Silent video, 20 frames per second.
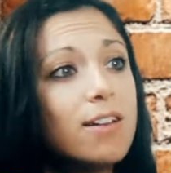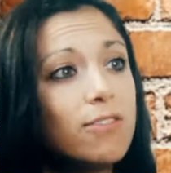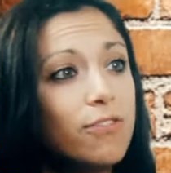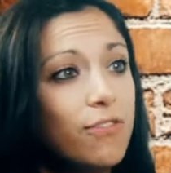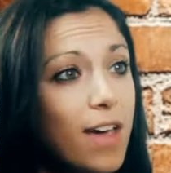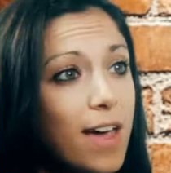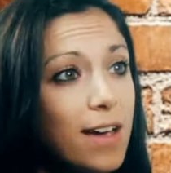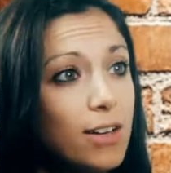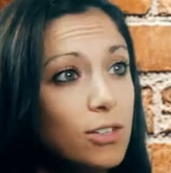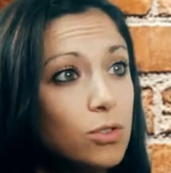
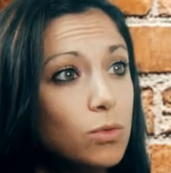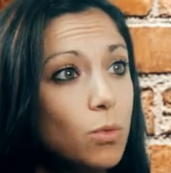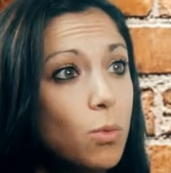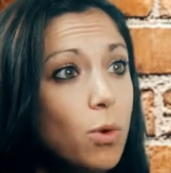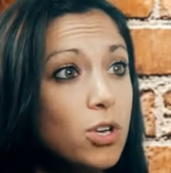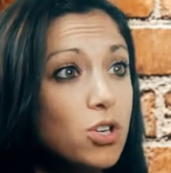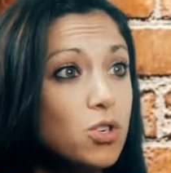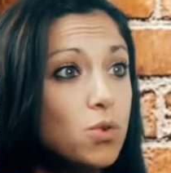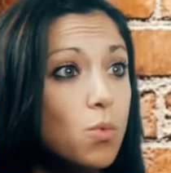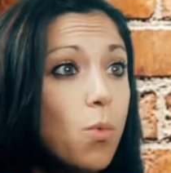effects,
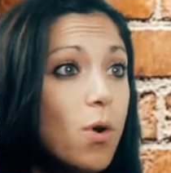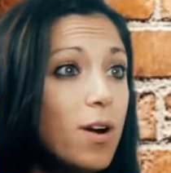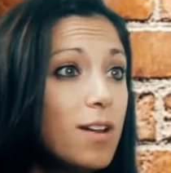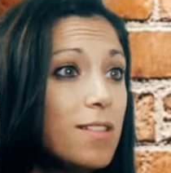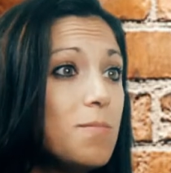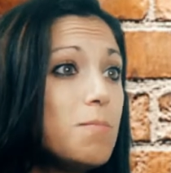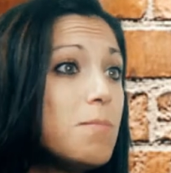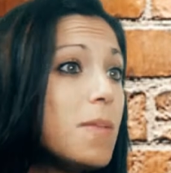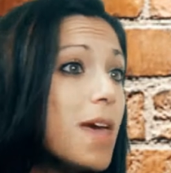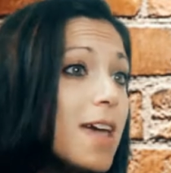which one of
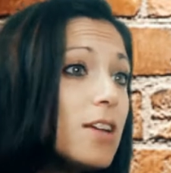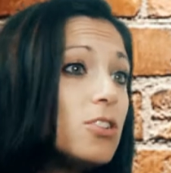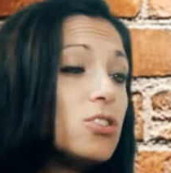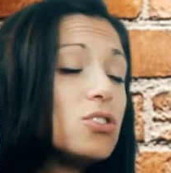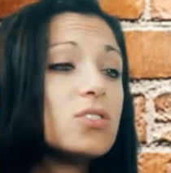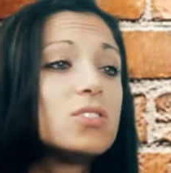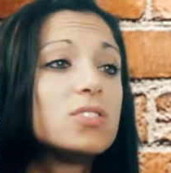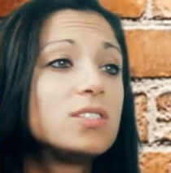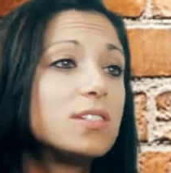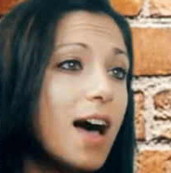the
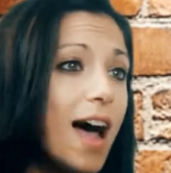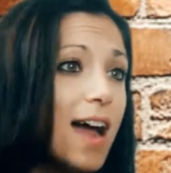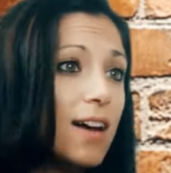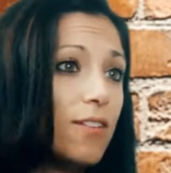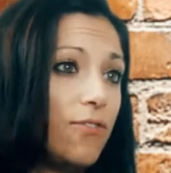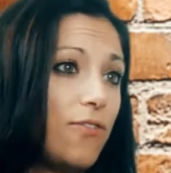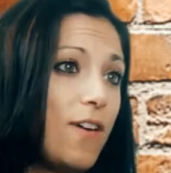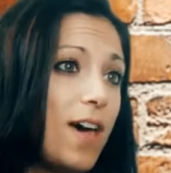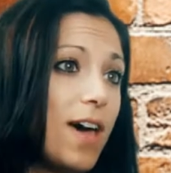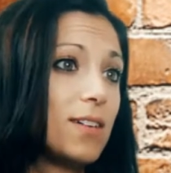major side
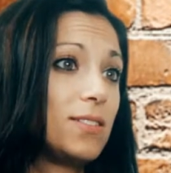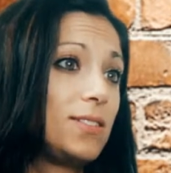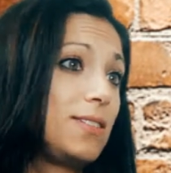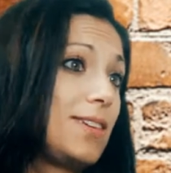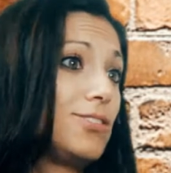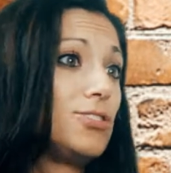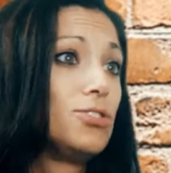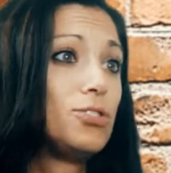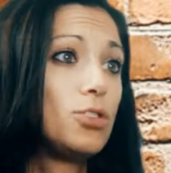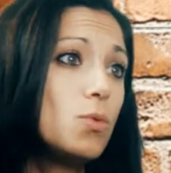effects
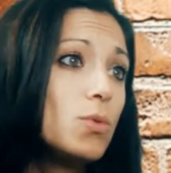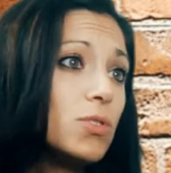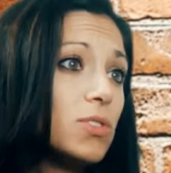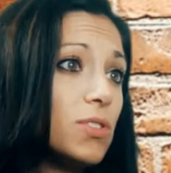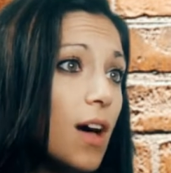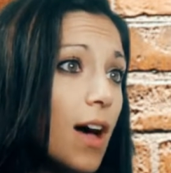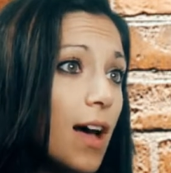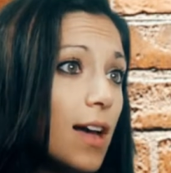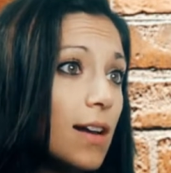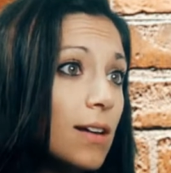is
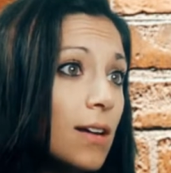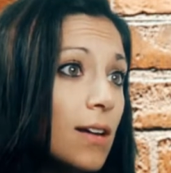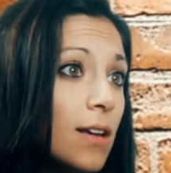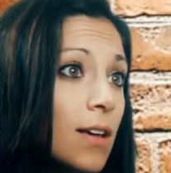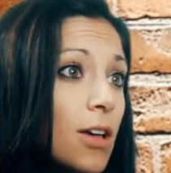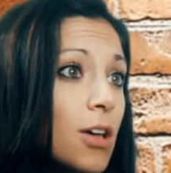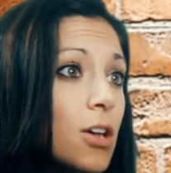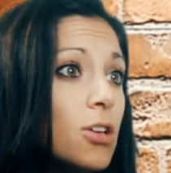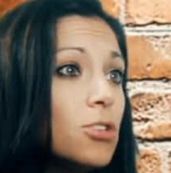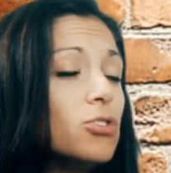suicide.
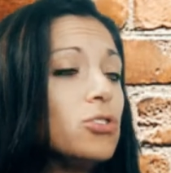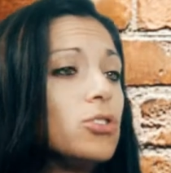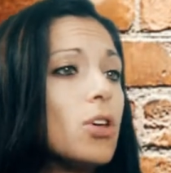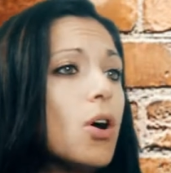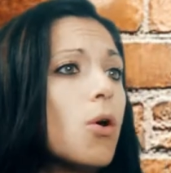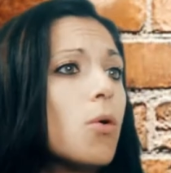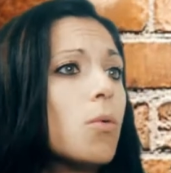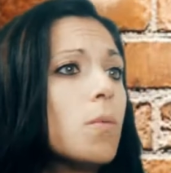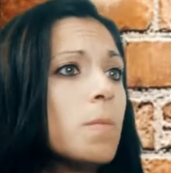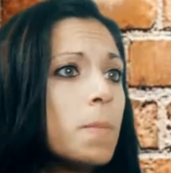
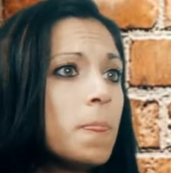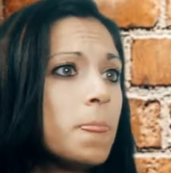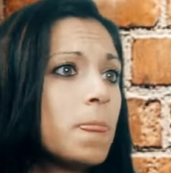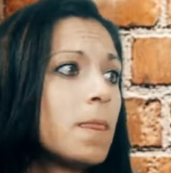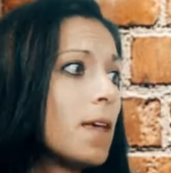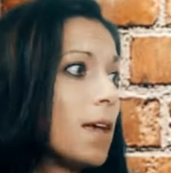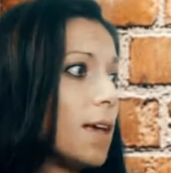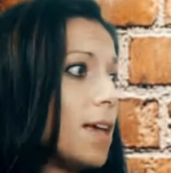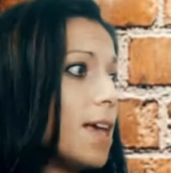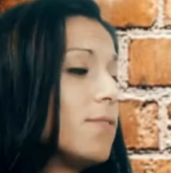So
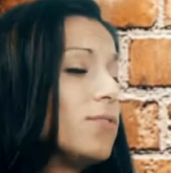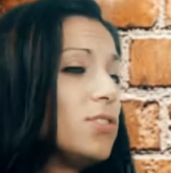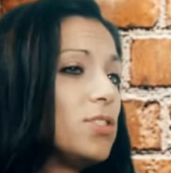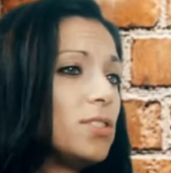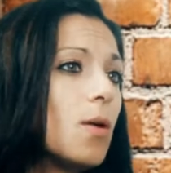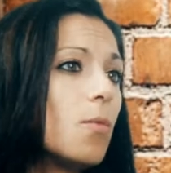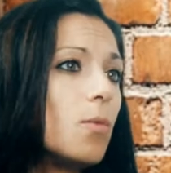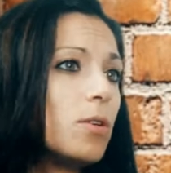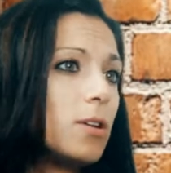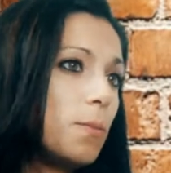give
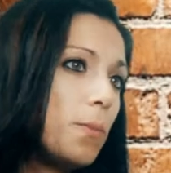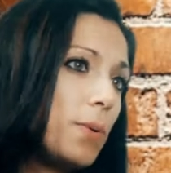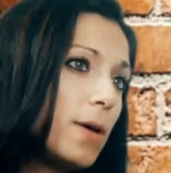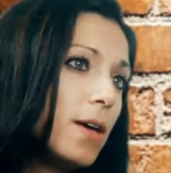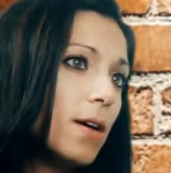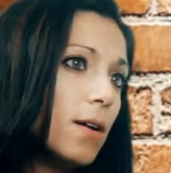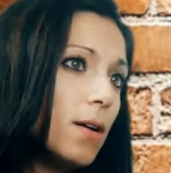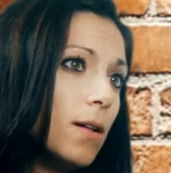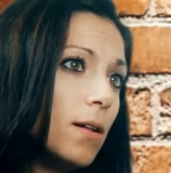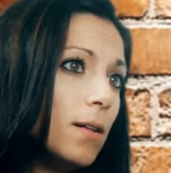someone a
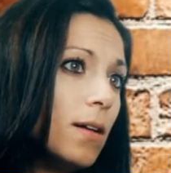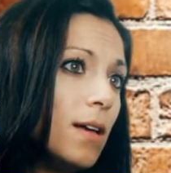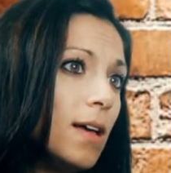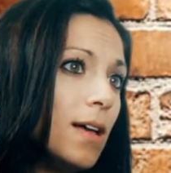pill